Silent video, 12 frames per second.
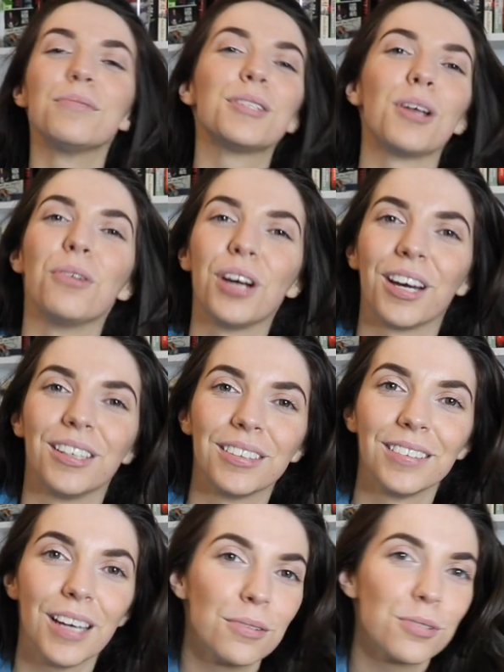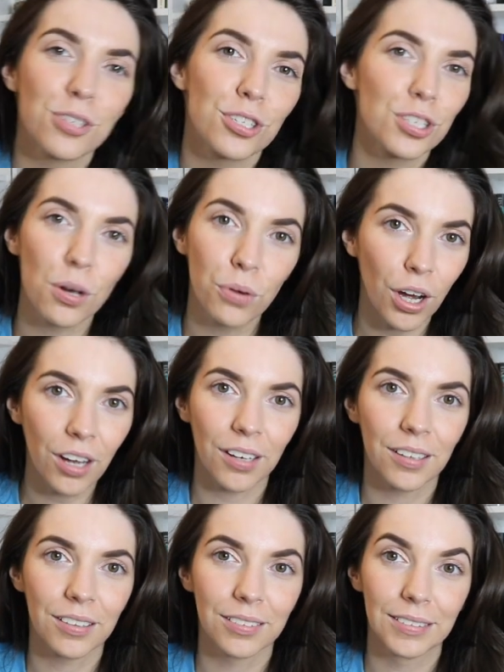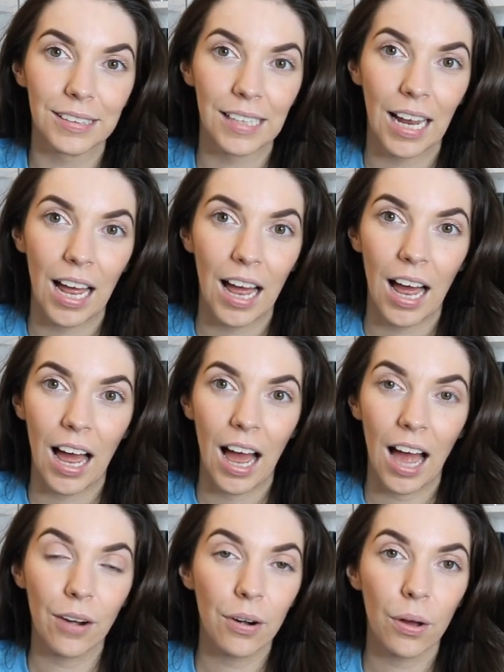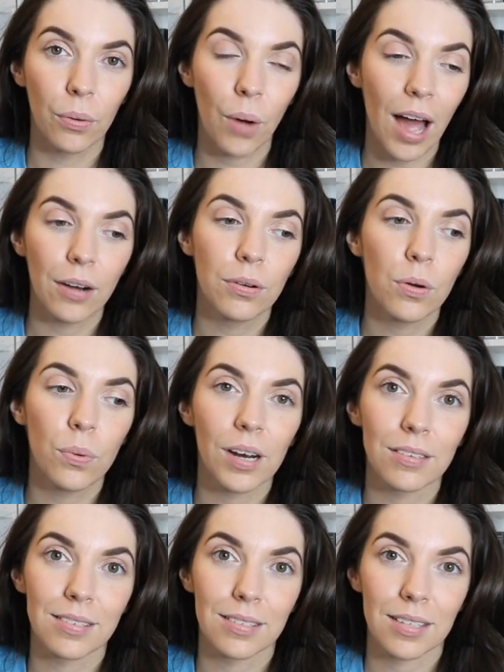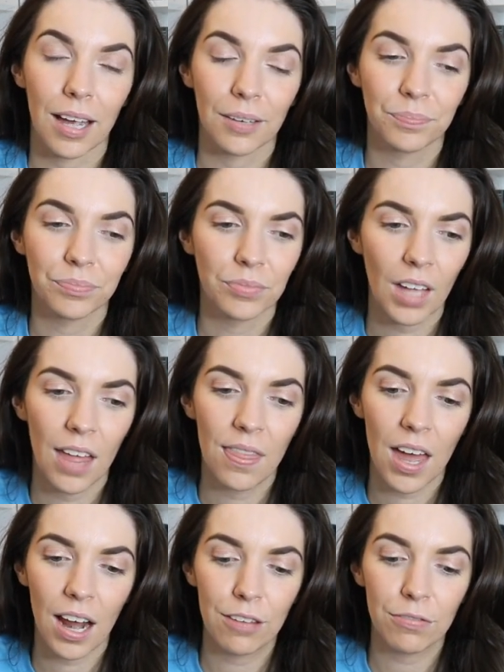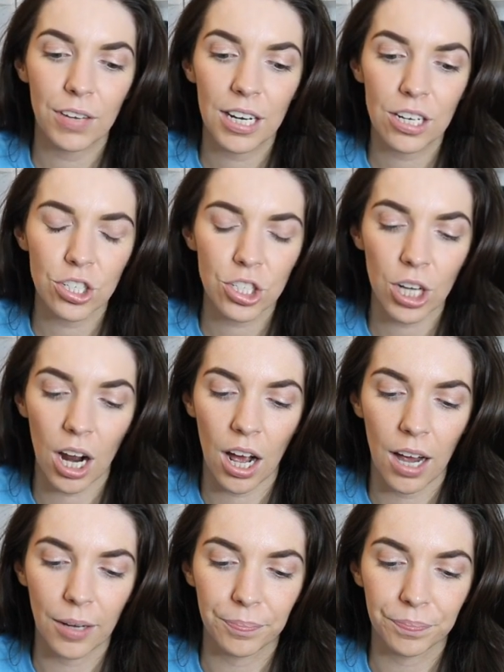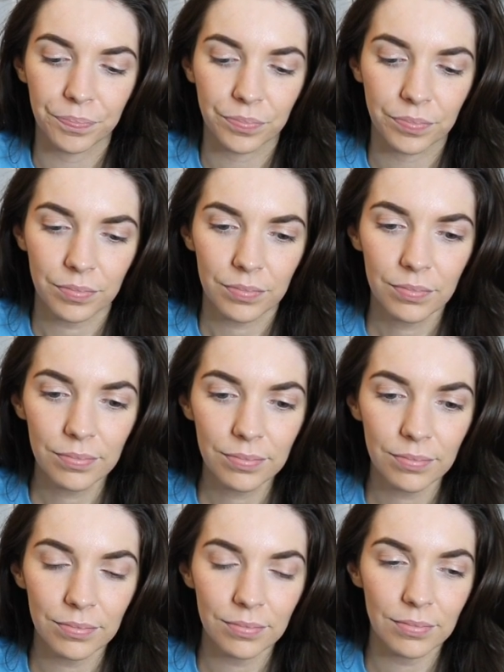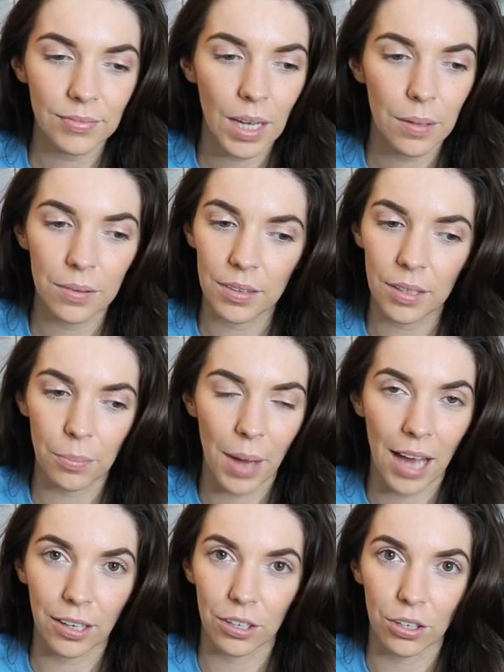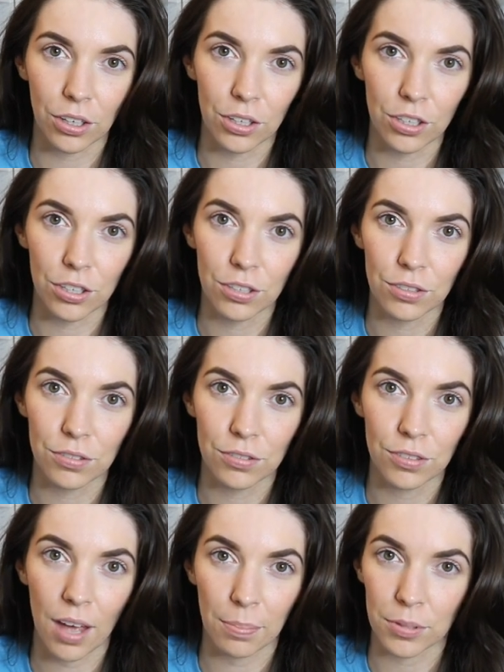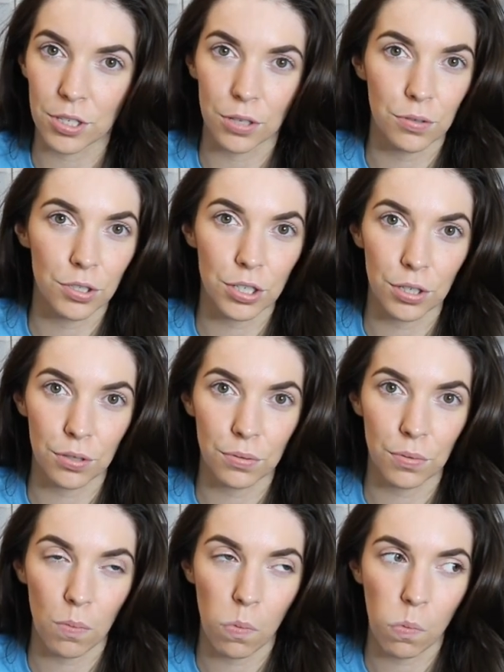was so good. It was just so good. I don't know. I don't know what else to say. And then I finished the Maggot Girl Episode 2.